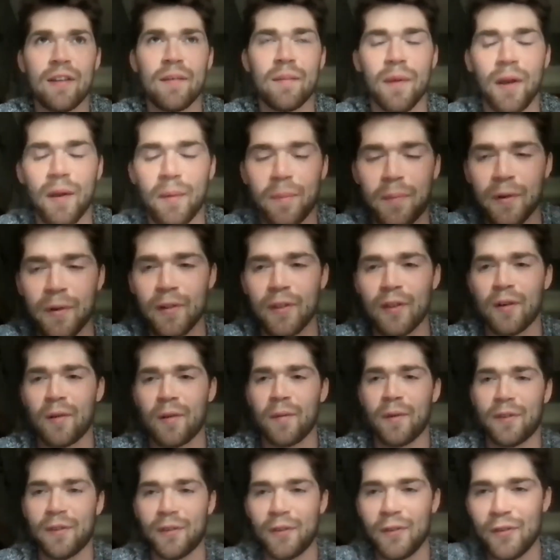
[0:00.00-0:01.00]
might be a little
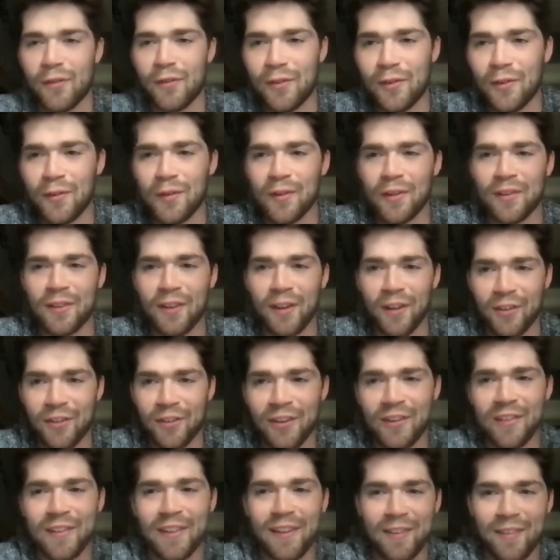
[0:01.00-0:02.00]
bit too soon to
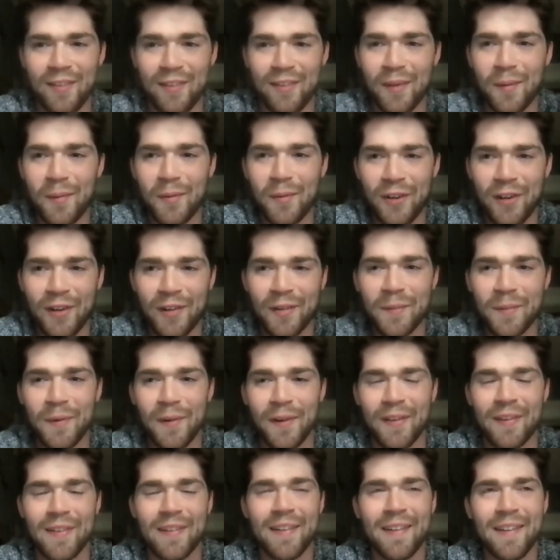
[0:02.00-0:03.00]
touch on that subject,
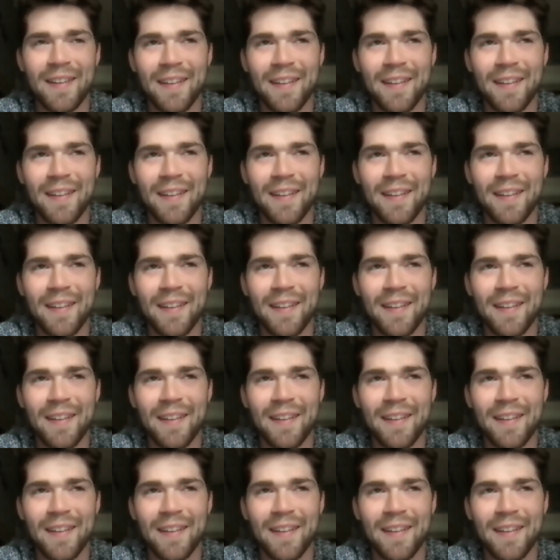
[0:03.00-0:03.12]
but